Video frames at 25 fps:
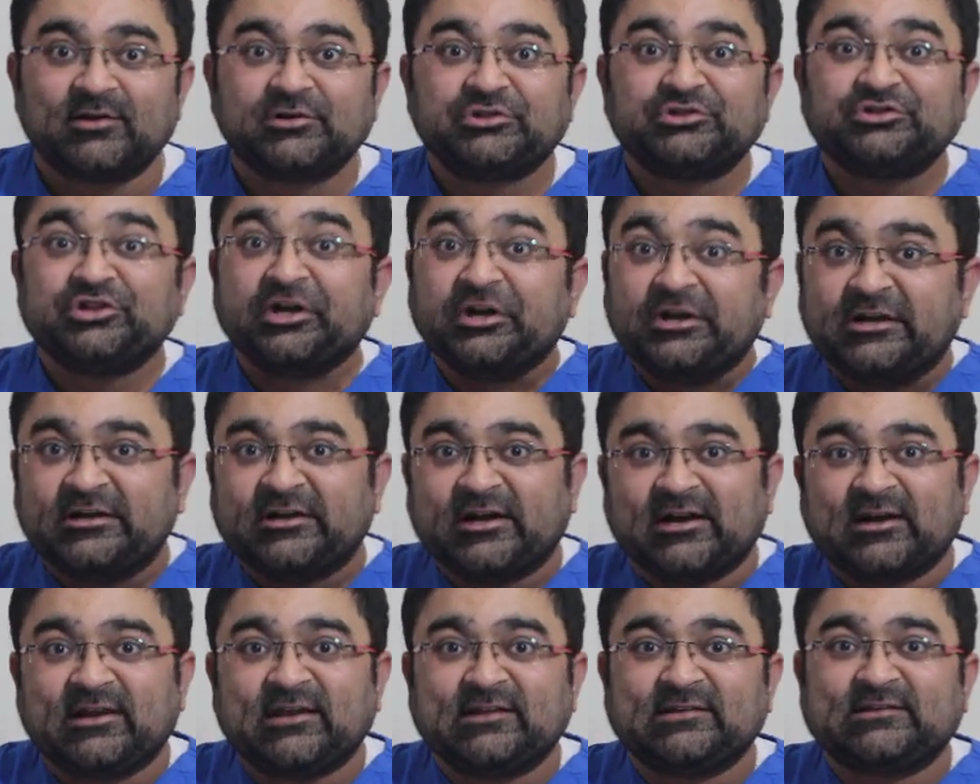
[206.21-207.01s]
Chin
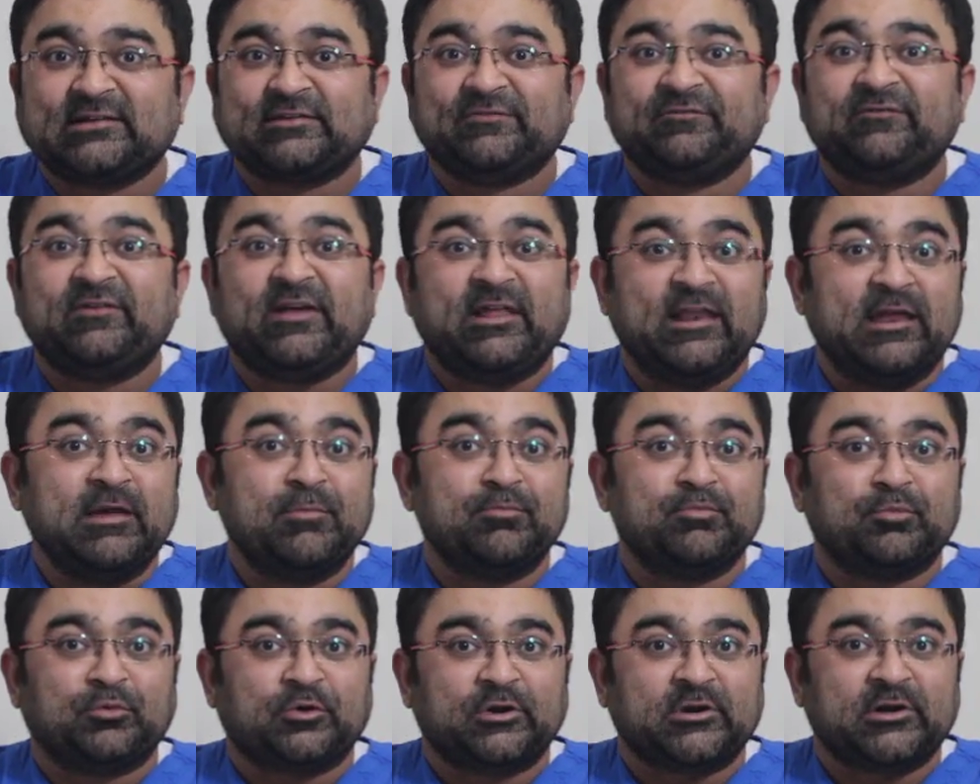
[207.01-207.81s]
tuck is a very
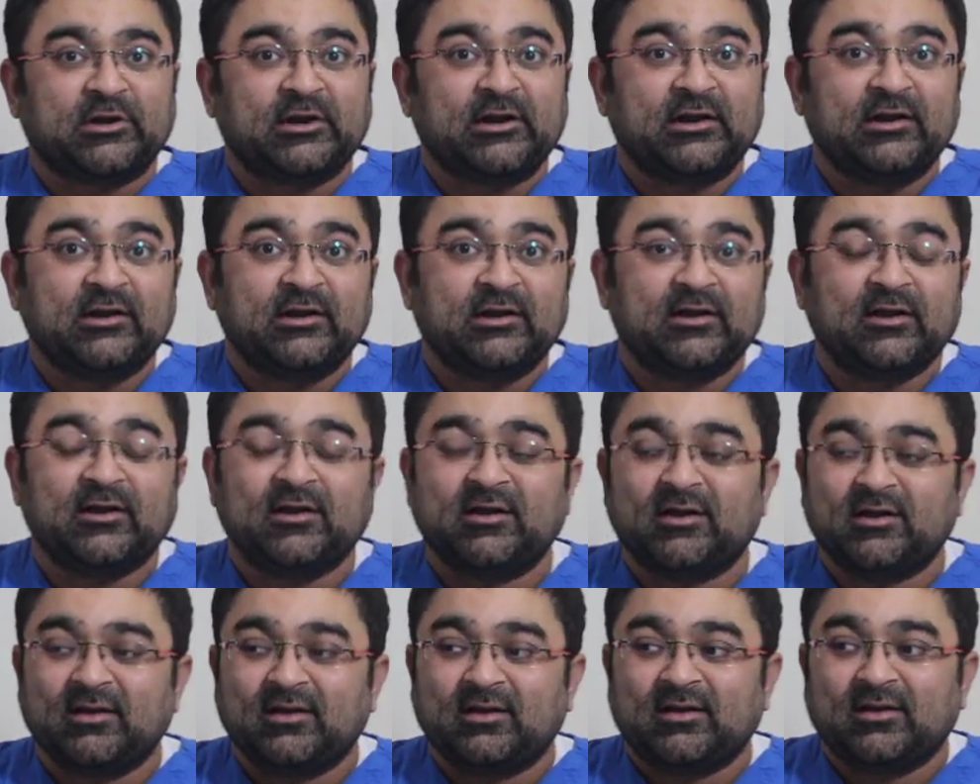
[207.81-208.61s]
important
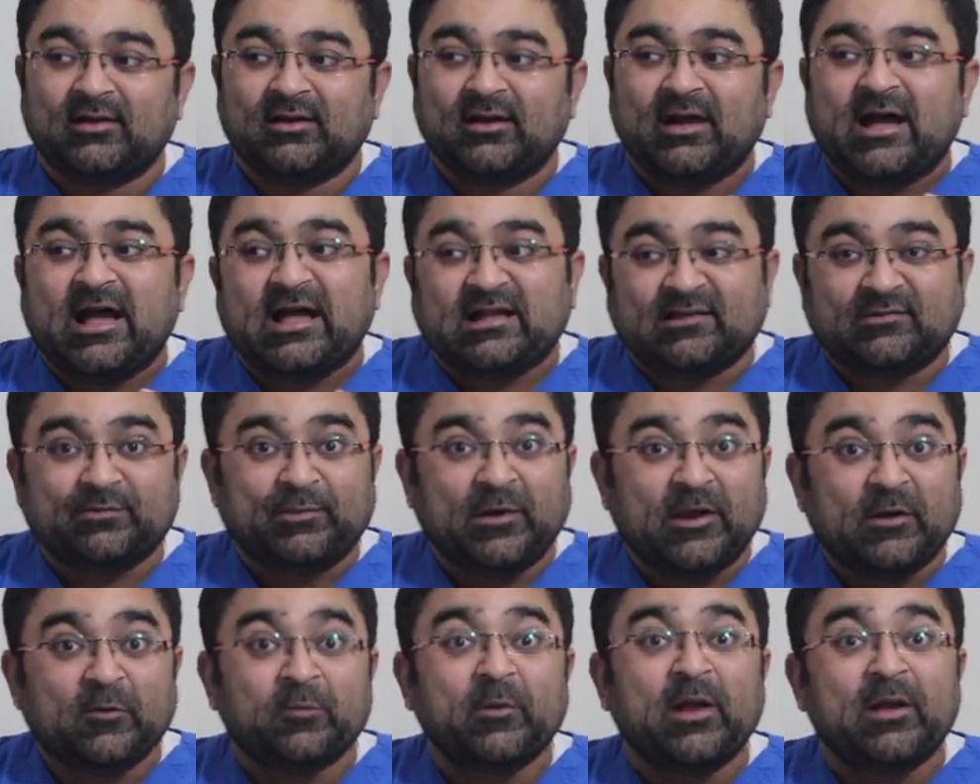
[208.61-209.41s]

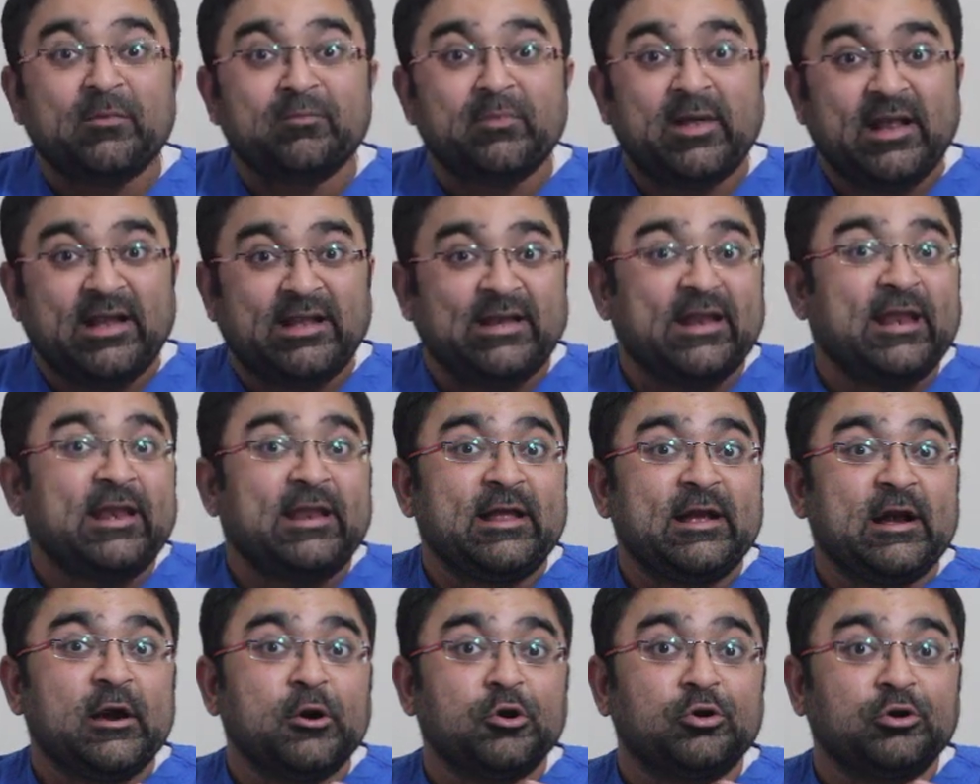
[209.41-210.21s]
aspect when
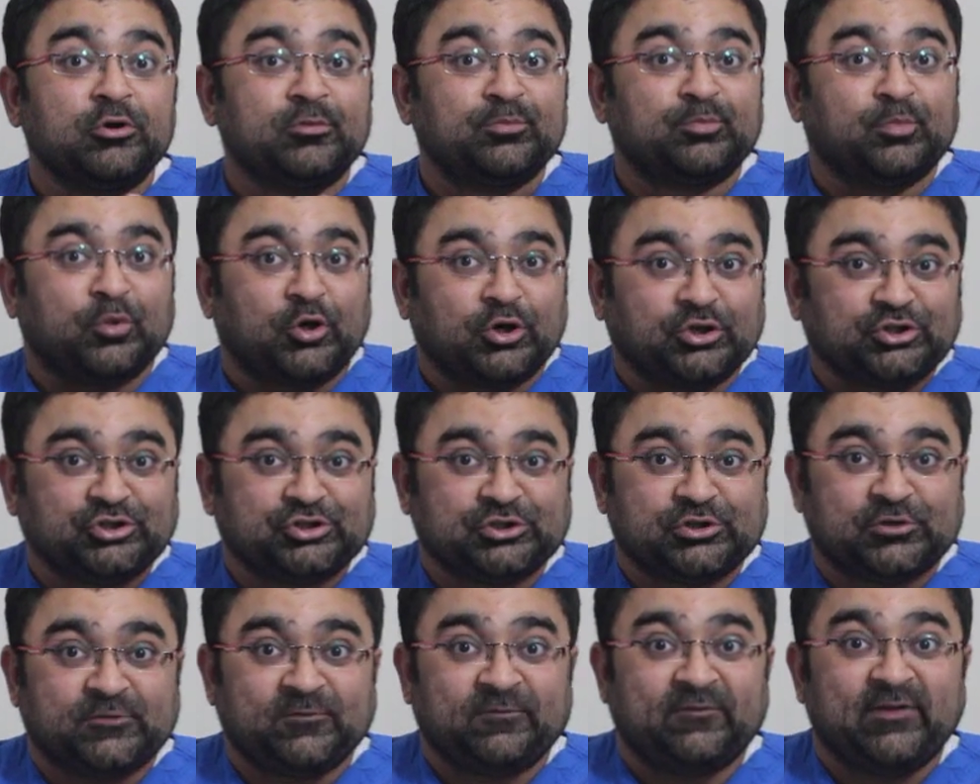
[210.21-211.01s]
maintaining a good
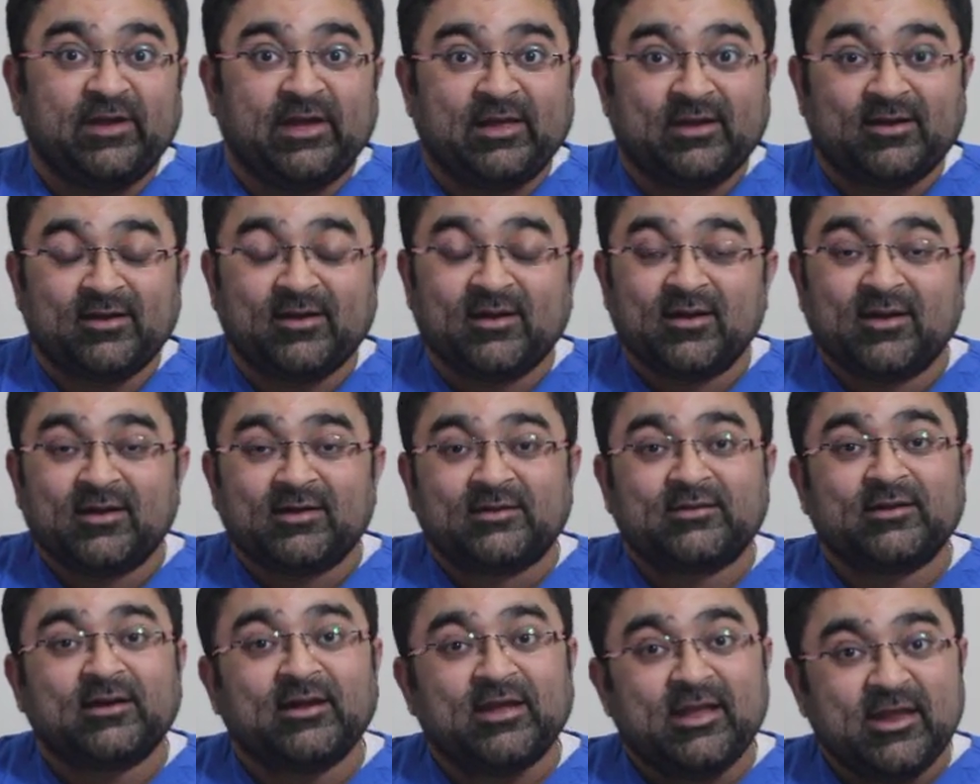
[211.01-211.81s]
posture where
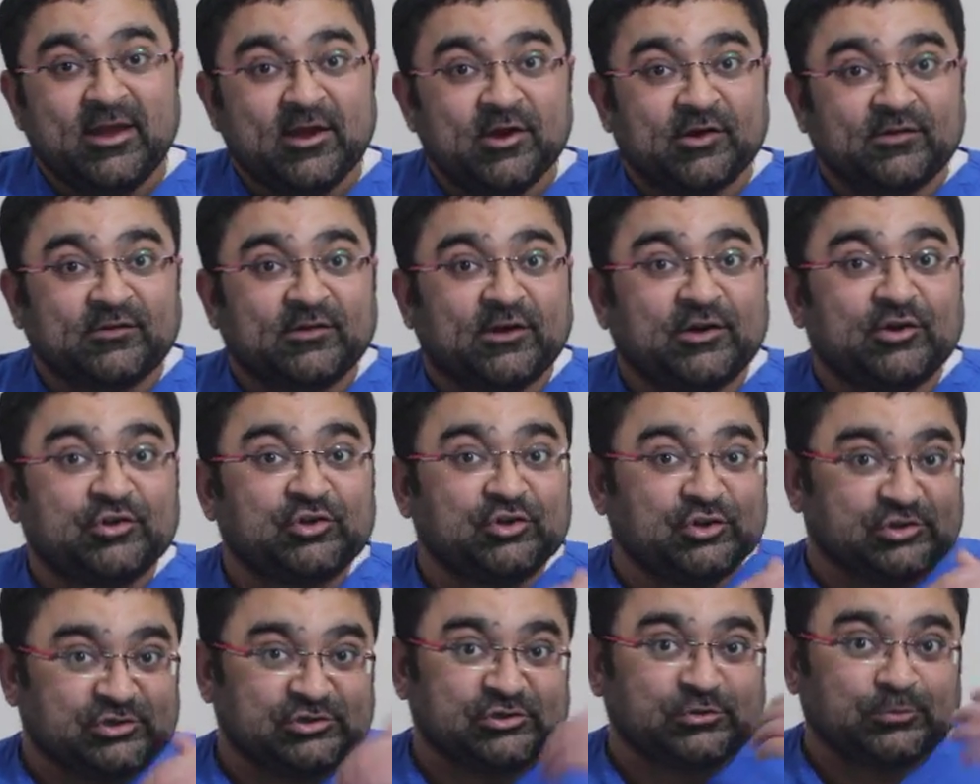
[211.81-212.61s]
the ears are
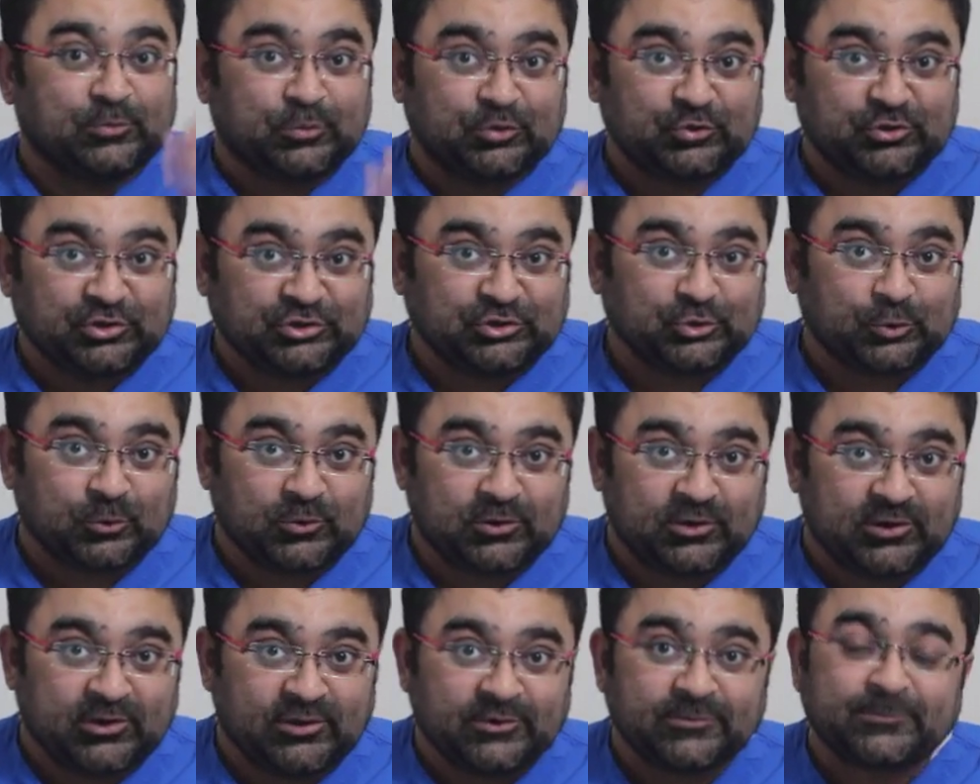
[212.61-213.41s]
just above the
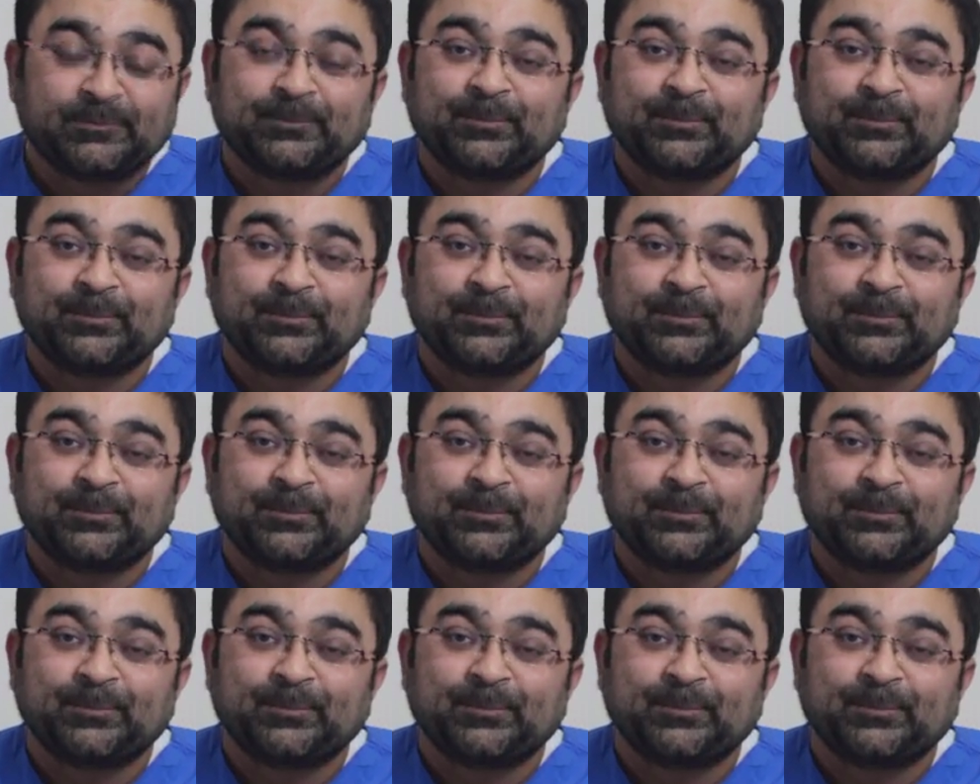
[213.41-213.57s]
shoulder.